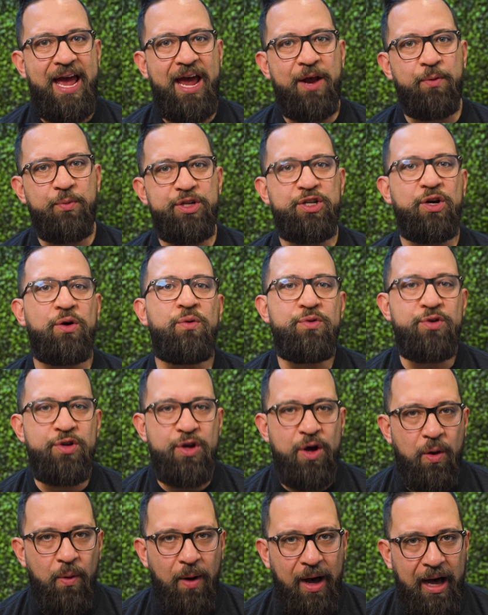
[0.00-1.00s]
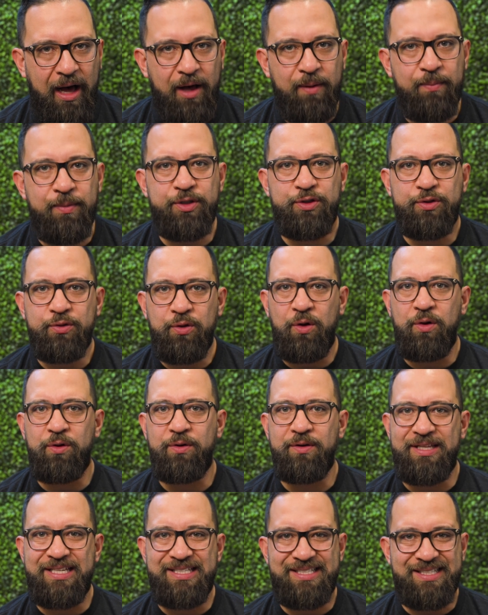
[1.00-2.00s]
and we don't know how much
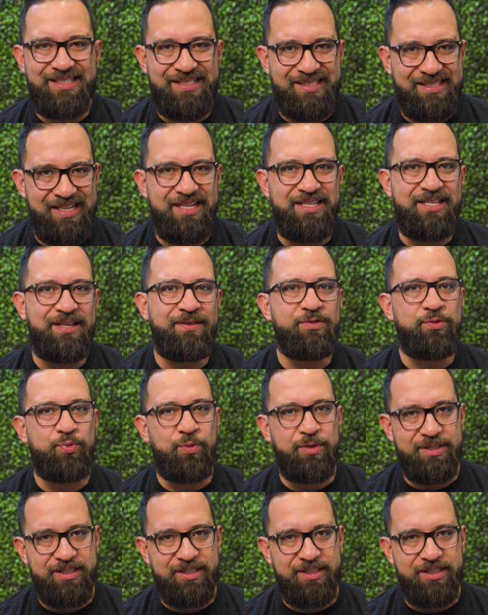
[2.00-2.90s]
longer these incentives will